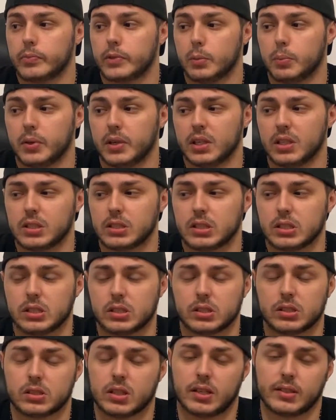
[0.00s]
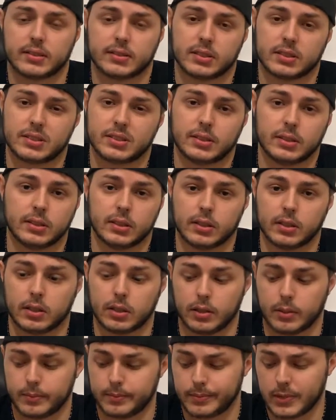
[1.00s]
The buzz is non-existent.
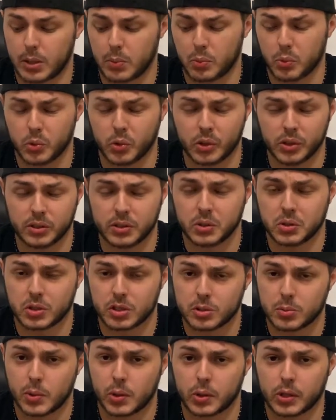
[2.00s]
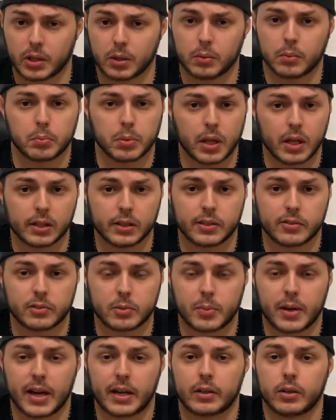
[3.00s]
I'm really used to smoking blonde leaf
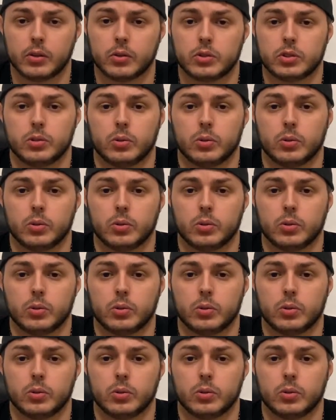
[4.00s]
tobacco,